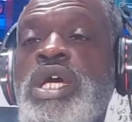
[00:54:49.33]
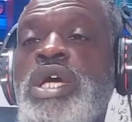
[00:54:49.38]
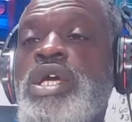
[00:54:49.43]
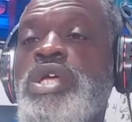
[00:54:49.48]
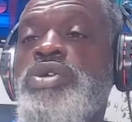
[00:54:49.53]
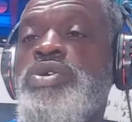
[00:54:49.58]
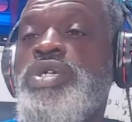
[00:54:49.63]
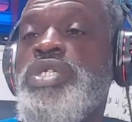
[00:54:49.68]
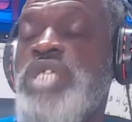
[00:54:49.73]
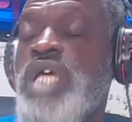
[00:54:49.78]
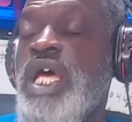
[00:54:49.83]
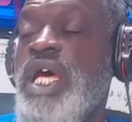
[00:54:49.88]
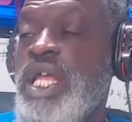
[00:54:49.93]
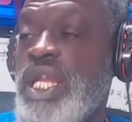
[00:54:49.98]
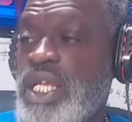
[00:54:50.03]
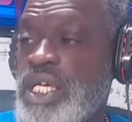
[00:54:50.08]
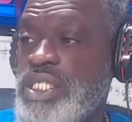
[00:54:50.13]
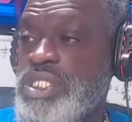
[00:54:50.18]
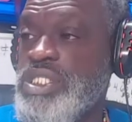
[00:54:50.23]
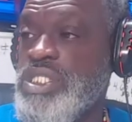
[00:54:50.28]
you can tell
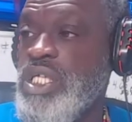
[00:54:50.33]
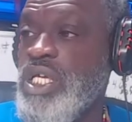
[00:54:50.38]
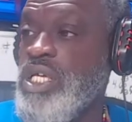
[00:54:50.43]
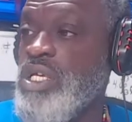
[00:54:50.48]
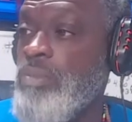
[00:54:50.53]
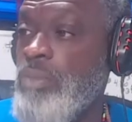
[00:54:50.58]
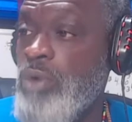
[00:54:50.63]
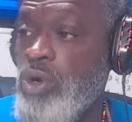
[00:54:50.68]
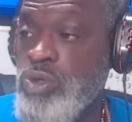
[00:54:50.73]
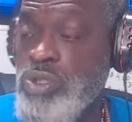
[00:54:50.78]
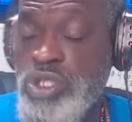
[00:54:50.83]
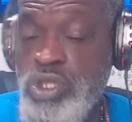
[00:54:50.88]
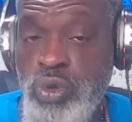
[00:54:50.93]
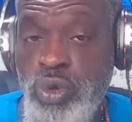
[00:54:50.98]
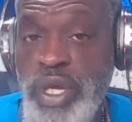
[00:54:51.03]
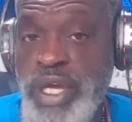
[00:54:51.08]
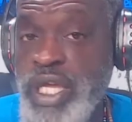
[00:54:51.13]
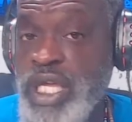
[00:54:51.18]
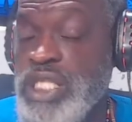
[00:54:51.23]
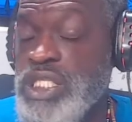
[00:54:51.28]
us in the most
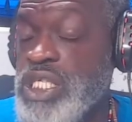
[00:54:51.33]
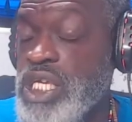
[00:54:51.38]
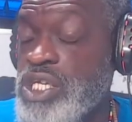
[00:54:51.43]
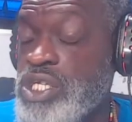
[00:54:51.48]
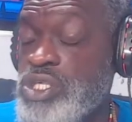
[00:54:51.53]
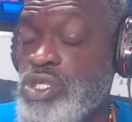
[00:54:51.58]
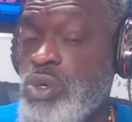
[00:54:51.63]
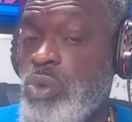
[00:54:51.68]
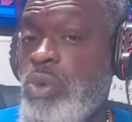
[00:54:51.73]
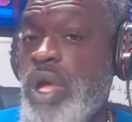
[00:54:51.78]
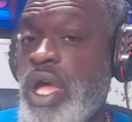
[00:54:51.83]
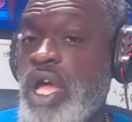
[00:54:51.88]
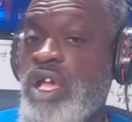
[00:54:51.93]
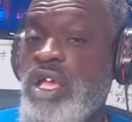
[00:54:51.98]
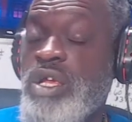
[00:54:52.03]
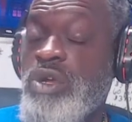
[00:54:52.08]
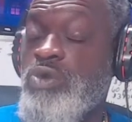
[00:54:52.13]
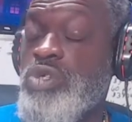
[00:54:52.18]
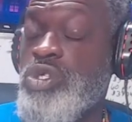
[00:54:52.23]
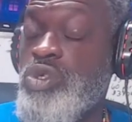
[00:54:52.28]
quickest and the
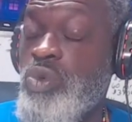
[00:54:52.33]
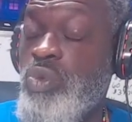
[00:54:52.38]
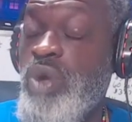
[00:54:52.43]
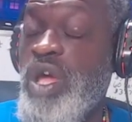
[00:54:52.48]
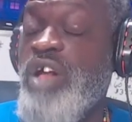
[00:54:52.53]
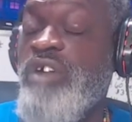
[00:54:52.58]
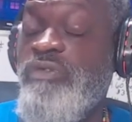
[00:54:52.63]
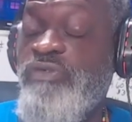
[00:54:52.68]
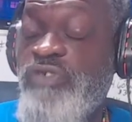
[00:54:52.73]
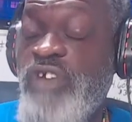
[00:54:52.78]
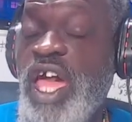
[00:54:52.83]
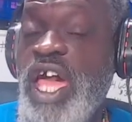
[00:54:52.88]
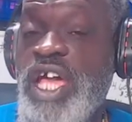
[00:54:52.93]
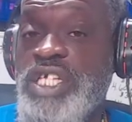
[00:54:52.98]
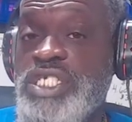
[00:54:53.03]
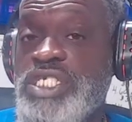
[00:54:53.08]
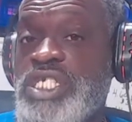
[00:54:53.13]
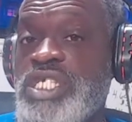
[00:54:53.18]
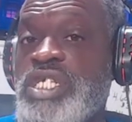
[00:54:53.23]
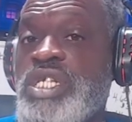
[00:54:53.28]
direct direct
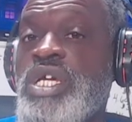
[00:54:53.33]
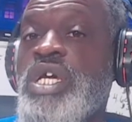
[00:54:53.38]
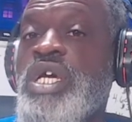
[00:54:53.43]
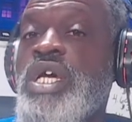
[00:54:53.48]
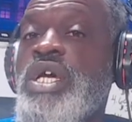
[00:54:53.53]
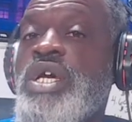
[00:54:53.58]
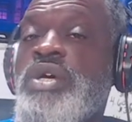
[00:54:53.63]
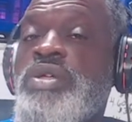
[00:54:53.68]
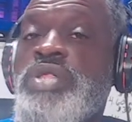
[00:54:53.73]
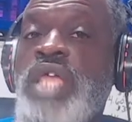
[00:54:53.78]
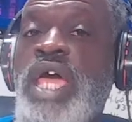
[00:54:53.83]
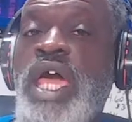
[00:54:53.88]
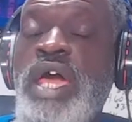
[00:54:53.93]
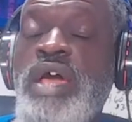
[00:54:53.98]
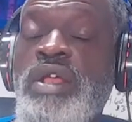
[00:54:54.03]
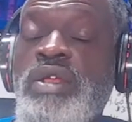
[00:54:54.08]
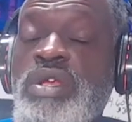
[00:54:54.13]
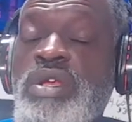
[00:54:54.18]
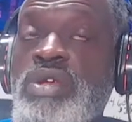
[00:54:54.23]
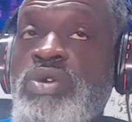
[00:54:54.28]
fashion that
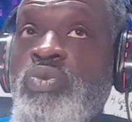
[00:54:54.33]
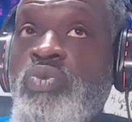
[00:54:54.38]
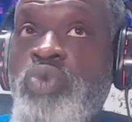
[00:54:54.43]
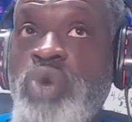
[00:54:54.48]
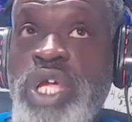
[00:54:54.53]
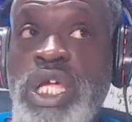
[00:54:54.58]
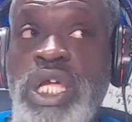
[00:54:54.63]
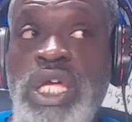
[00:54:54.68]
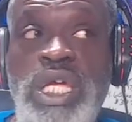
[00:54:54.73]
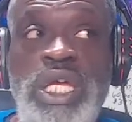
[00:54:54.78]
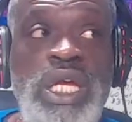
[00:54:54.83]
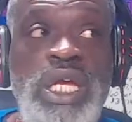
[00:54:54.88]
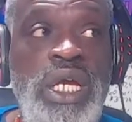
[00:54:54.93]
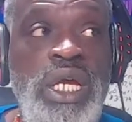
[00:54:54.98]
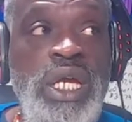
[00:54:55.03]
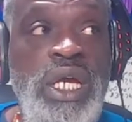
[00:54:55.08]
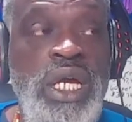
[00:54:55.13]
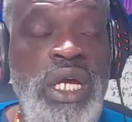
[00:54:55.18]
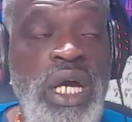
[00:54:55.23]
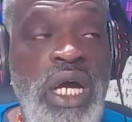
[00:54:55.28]
we
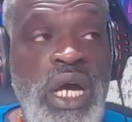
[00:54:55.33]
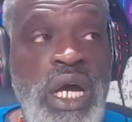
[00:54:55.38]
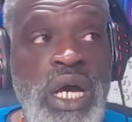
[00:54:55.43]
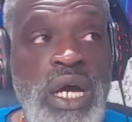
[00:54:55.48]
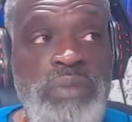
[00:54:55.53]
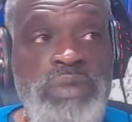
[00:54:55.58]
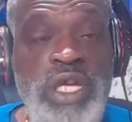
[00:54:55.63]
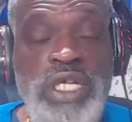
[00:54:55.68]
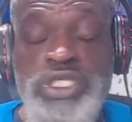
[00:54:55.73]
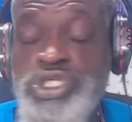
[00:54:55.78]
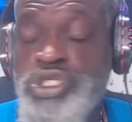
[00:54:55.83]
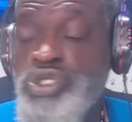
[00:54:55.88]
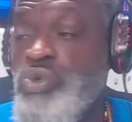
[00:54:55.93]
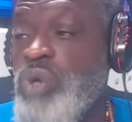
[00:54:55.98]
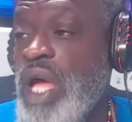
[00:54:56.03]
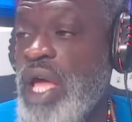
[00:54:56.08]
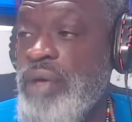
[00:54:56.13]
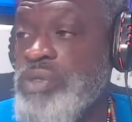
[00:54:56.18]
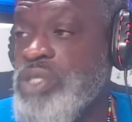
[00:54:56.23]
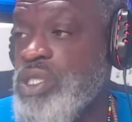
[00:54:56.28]
um, that you
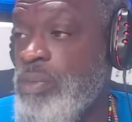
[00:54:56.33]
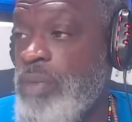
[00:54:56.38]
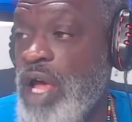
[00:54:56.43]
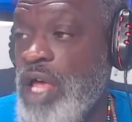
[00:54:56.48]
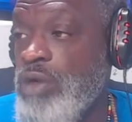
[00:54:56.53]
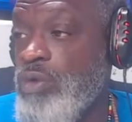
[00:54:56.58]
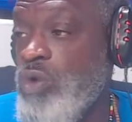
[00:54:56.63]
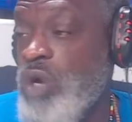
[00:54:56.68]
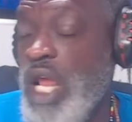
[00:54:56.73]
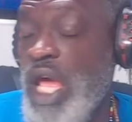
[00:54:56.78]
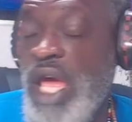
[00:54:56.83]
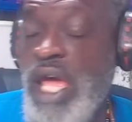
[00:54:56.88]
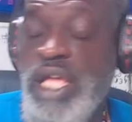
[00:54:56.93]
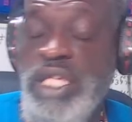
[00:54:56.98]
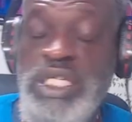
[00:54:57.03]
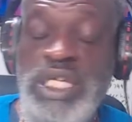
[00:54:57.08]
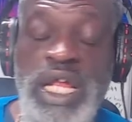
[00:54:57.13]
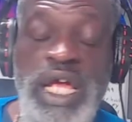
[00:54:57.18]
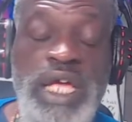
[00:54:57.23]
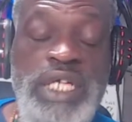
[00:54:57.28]
have somebody you want to add
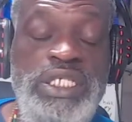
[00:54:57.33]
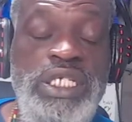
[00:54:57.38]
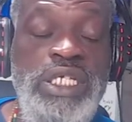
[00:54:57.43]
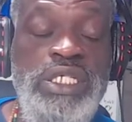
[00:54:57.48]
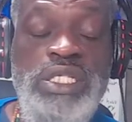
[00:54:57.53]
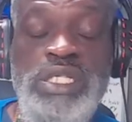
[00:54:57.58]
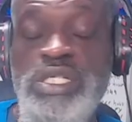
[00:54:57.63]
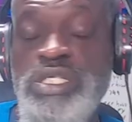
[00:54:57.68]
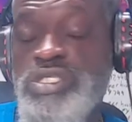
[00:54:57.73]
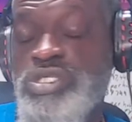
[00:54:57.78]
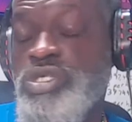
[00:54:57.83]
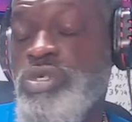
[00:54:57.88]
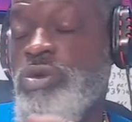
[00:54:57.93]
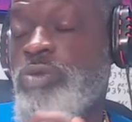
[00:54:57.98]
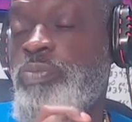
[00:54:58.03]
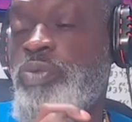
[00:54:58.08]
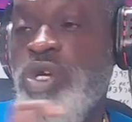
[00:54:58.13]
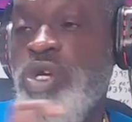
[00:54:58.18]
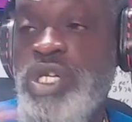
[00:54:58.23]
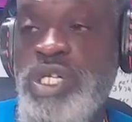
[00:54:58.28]
to the ancestor list. You can
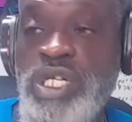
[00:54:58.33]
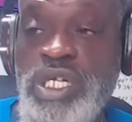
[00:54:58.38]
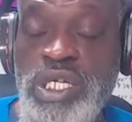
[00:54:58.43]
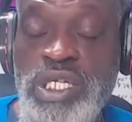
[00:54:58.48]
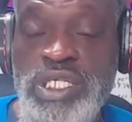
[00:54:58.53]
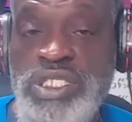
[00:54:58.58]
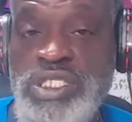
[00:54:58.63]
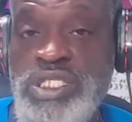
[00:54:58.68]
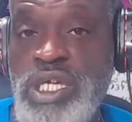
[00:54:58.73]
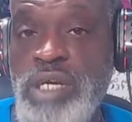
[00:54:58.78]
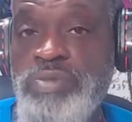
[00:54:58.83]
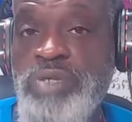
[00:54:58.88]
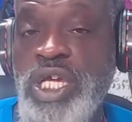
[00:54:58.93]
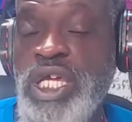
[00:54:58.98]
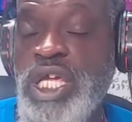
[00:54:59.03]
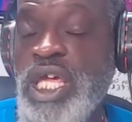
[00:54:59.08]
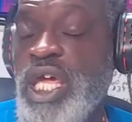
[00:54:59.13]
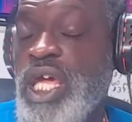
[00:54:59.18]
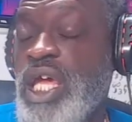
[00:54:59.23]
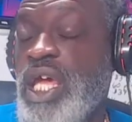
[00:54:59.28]
put in the
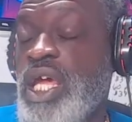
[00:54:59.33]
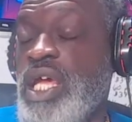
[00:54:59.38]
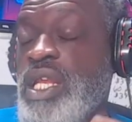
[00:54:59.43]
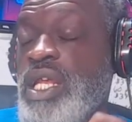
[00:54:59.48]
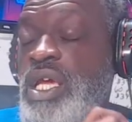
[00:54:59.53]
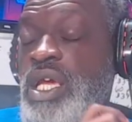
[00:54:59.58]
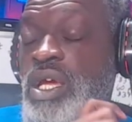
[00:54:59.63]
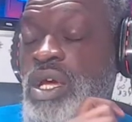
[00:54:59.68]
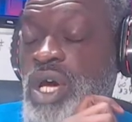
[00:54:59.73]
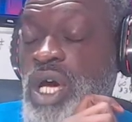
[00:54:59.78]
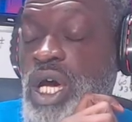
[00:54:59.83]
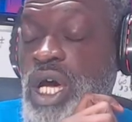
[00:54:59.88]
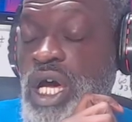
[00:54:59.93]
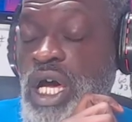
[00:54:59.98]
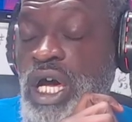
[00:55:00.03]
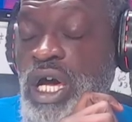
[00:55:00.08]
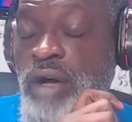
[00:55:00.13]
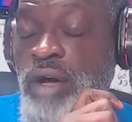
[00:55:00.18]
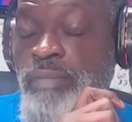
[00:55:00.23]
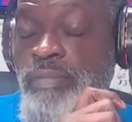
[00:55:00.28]
subject head
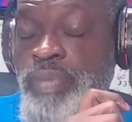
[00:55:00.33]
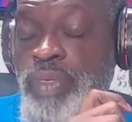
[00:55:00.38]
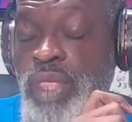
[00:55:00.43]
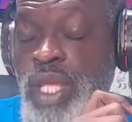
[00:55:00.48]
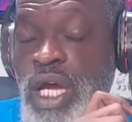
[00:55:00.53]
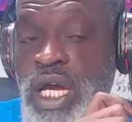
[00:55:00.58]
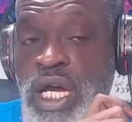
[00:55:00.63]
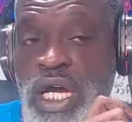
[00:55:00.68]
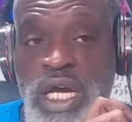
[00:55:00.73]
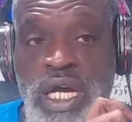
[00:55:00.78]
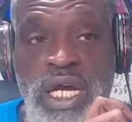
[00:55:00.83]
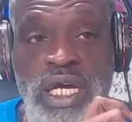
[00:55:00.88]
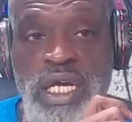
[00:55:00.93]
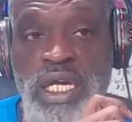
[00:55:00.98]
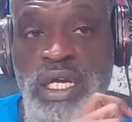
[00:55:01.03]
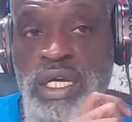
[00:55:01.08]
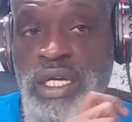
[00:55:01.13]
um, uh,